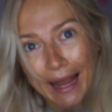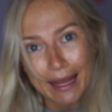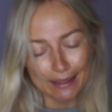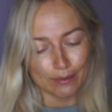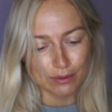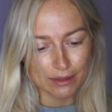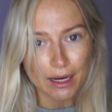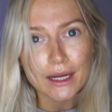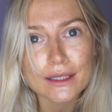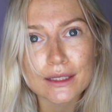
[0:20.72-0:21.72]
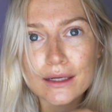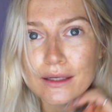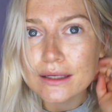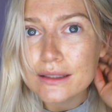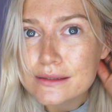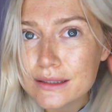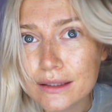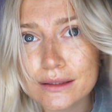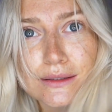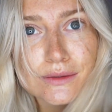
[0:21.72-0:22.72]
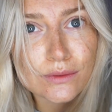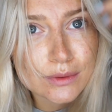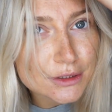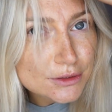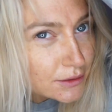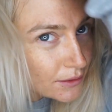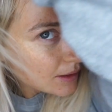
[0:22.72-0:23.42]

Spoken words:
Okay, let's get these questions